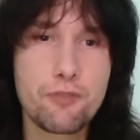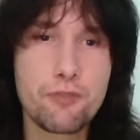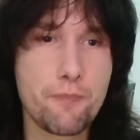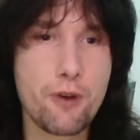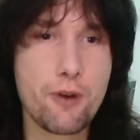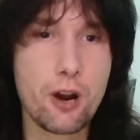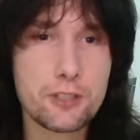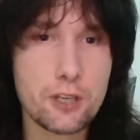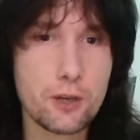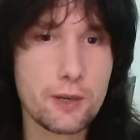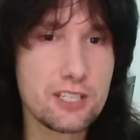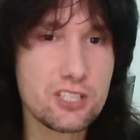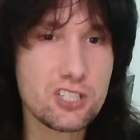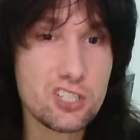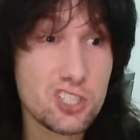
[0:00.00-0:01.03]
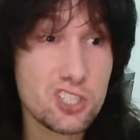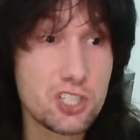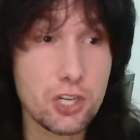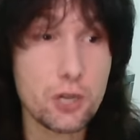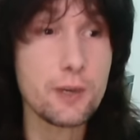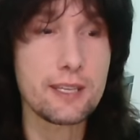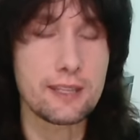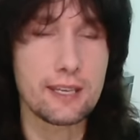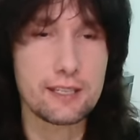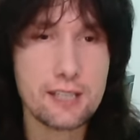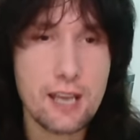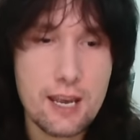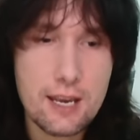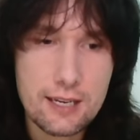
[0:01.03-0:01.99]
vibrato. He's just doing
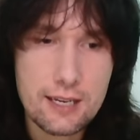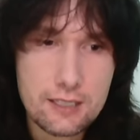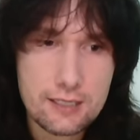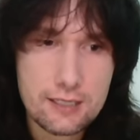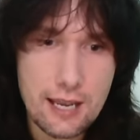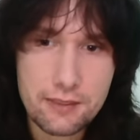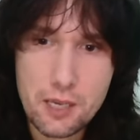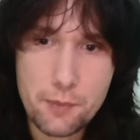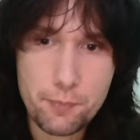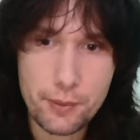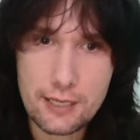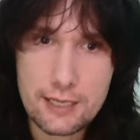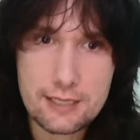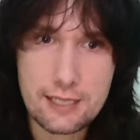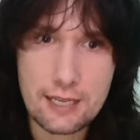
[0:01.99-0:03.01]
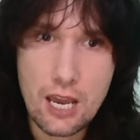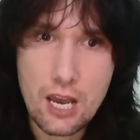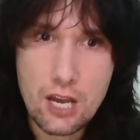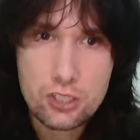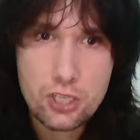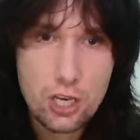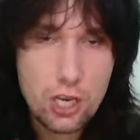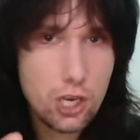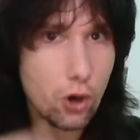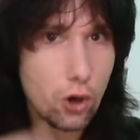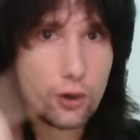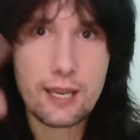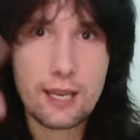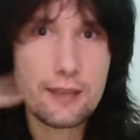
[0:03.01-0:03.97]
this. He just had the ability to
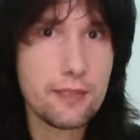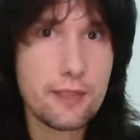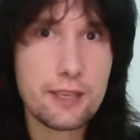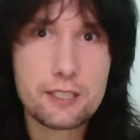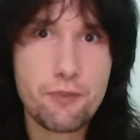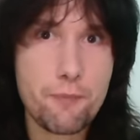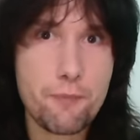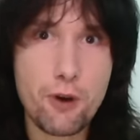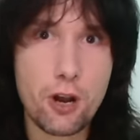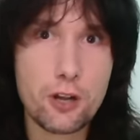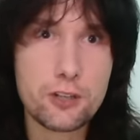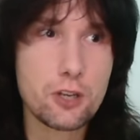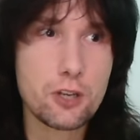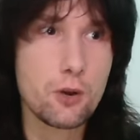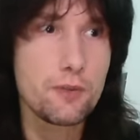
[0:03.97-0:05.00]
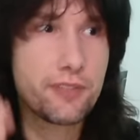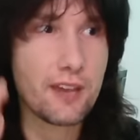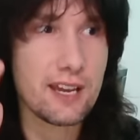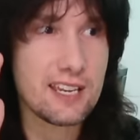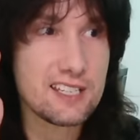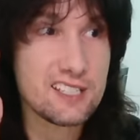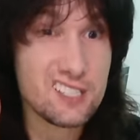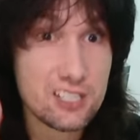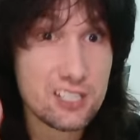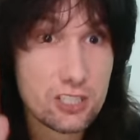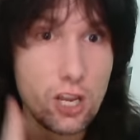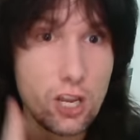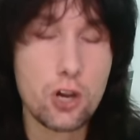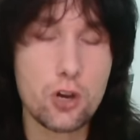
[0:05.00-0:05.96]
lock in this vibrato that is
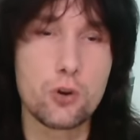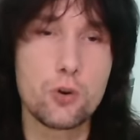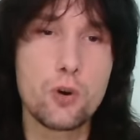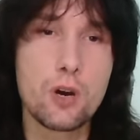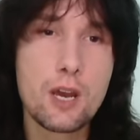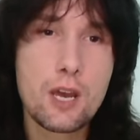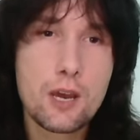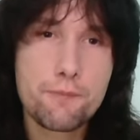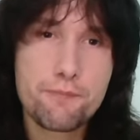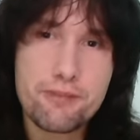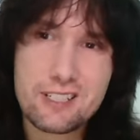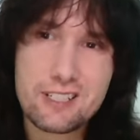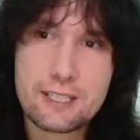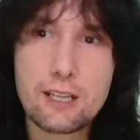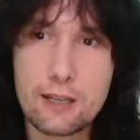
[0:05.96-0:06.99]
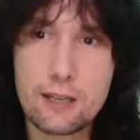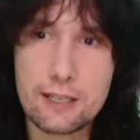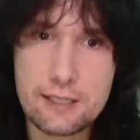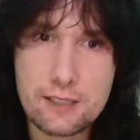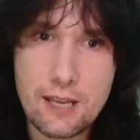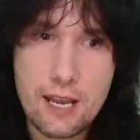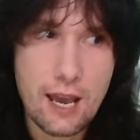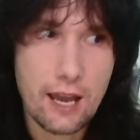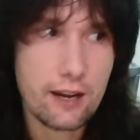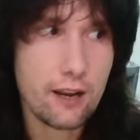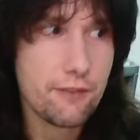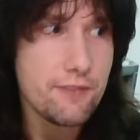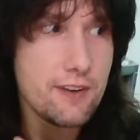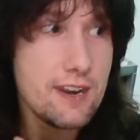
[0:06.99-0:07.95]
so precise.
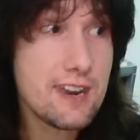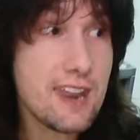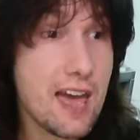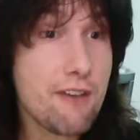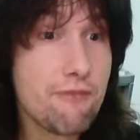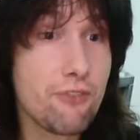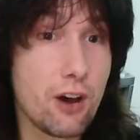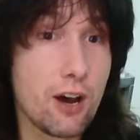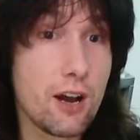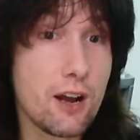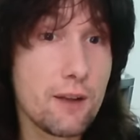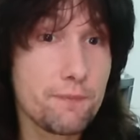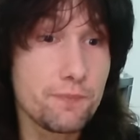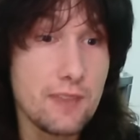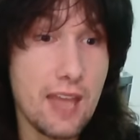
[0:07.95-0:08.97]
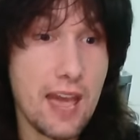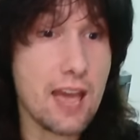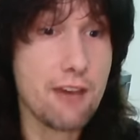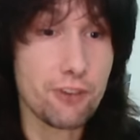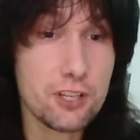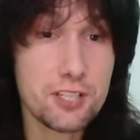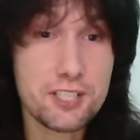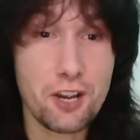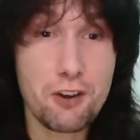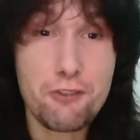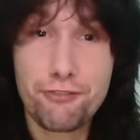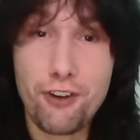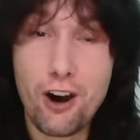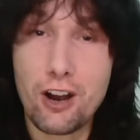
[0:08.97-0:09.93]
And I've never, ever
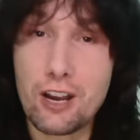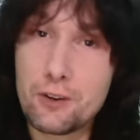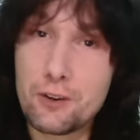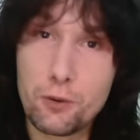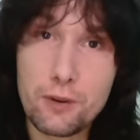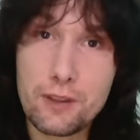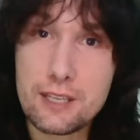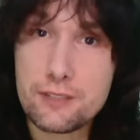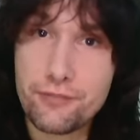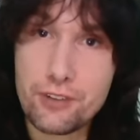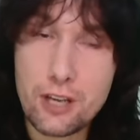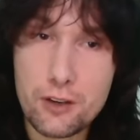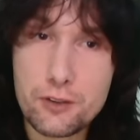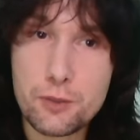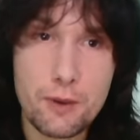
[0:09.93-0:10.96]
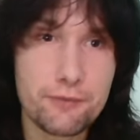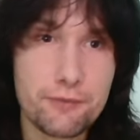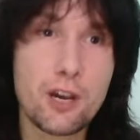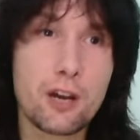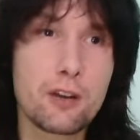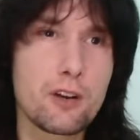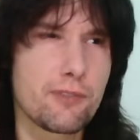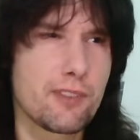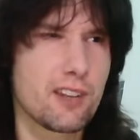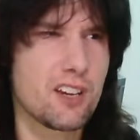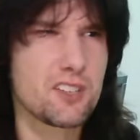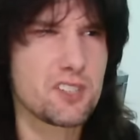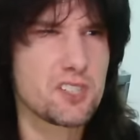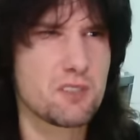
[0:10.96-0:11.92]
so far, in all of these videos that we've done over the
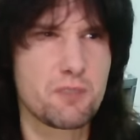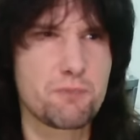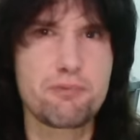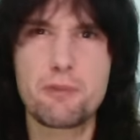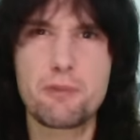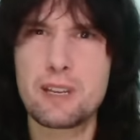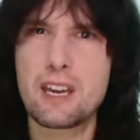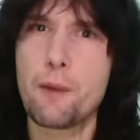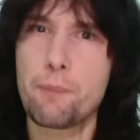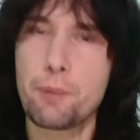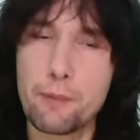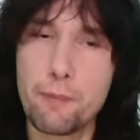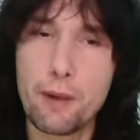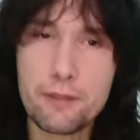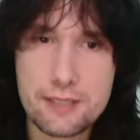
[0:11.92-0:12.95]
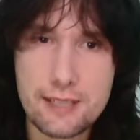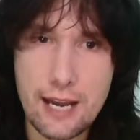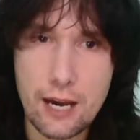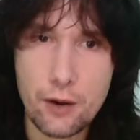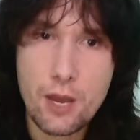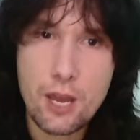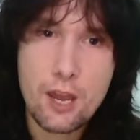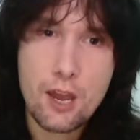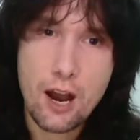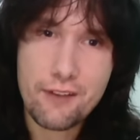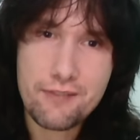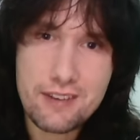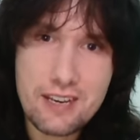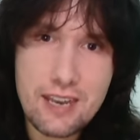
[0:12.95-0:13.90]
last probably couple of months now,
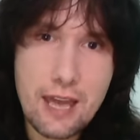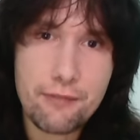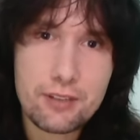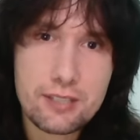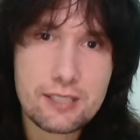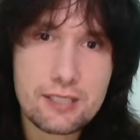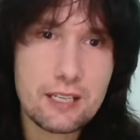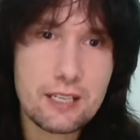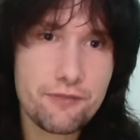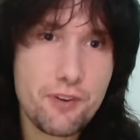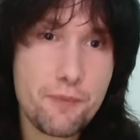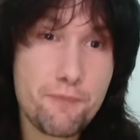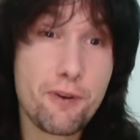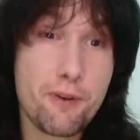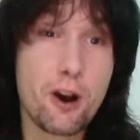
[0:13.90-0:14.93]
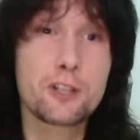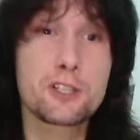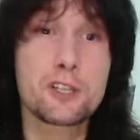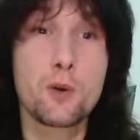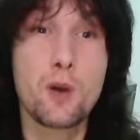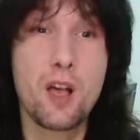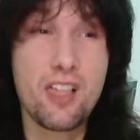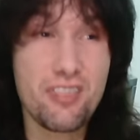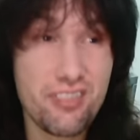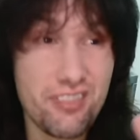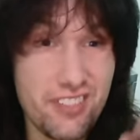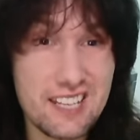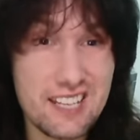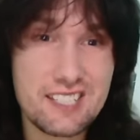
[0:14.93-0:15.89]
I've never seen a vibrato
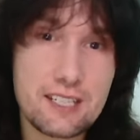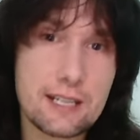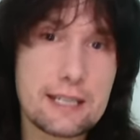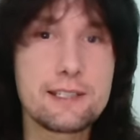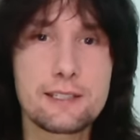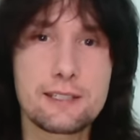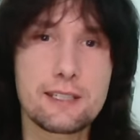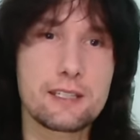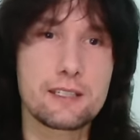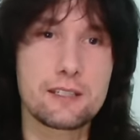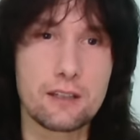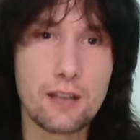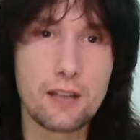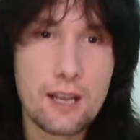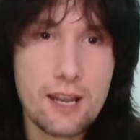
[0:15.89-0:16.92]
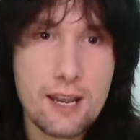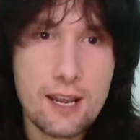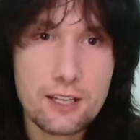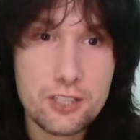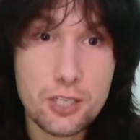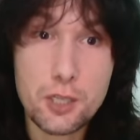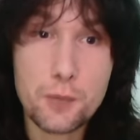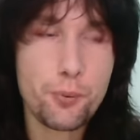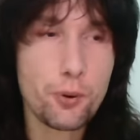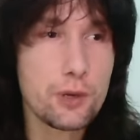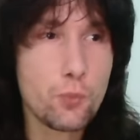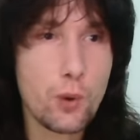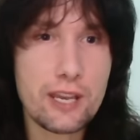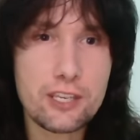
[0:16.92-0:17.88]
this consistent, to the
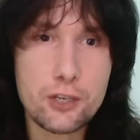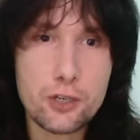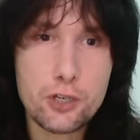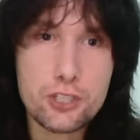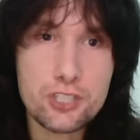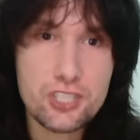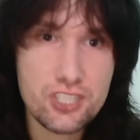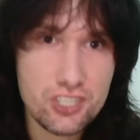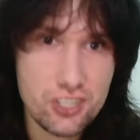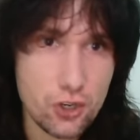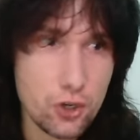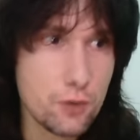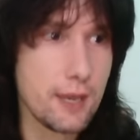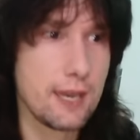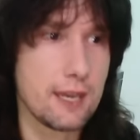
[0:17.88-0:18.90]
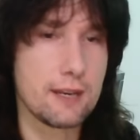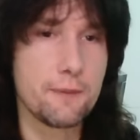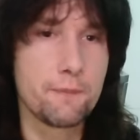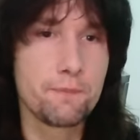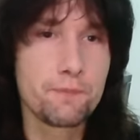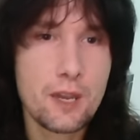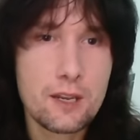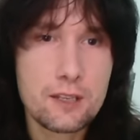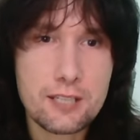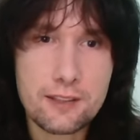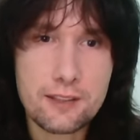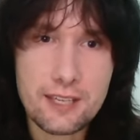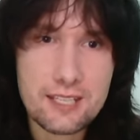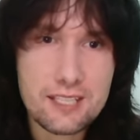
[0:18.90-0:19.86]
point where you can zoom in
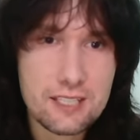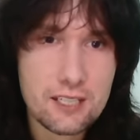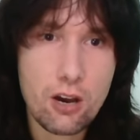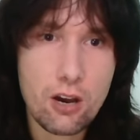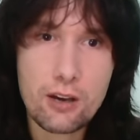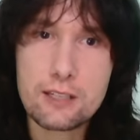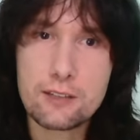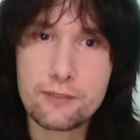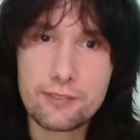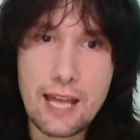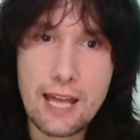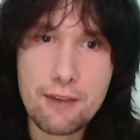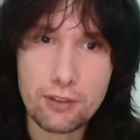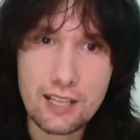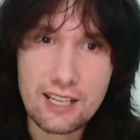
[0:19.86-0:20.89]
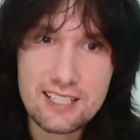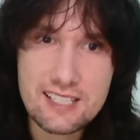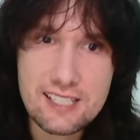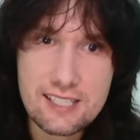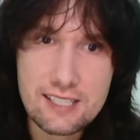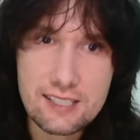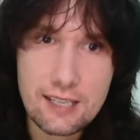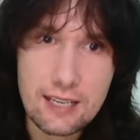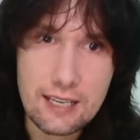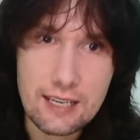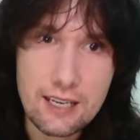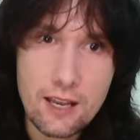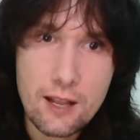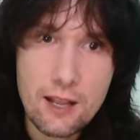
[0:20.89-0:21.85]
to this kind of level and
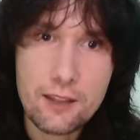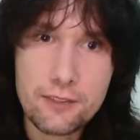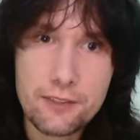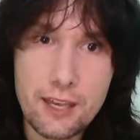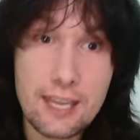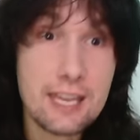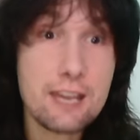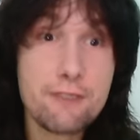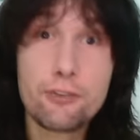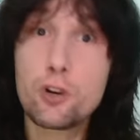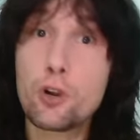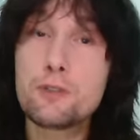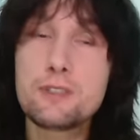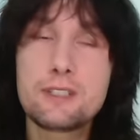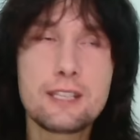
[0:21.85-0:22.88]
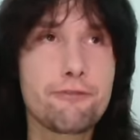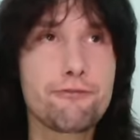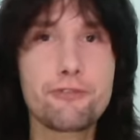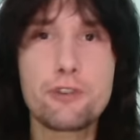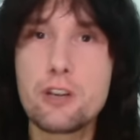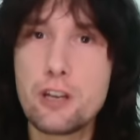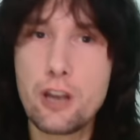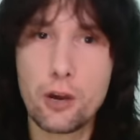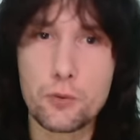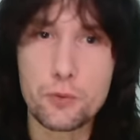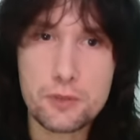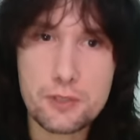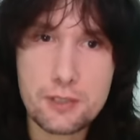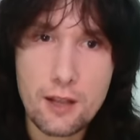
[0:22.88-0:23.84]
see that even on different
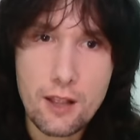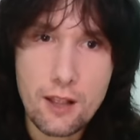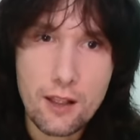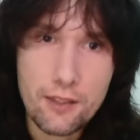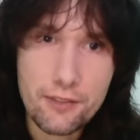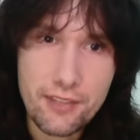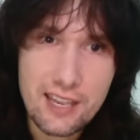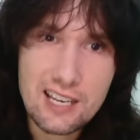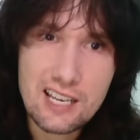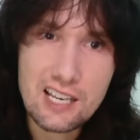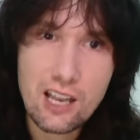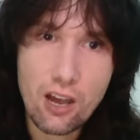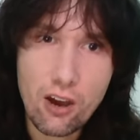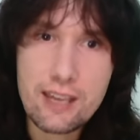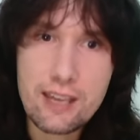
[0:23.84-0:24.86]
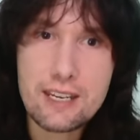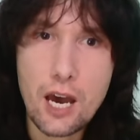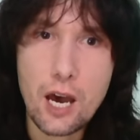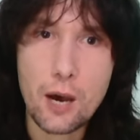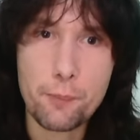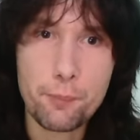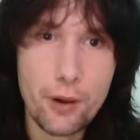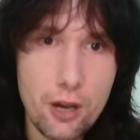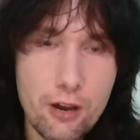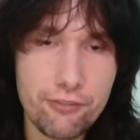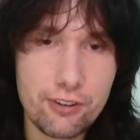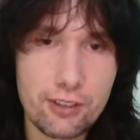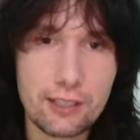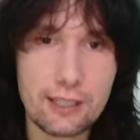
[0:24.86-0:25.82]
notes, they line up
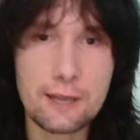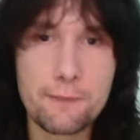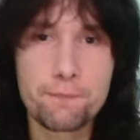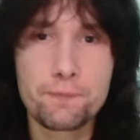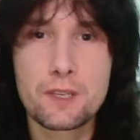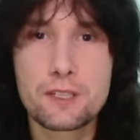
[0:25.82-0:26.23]
perfectly.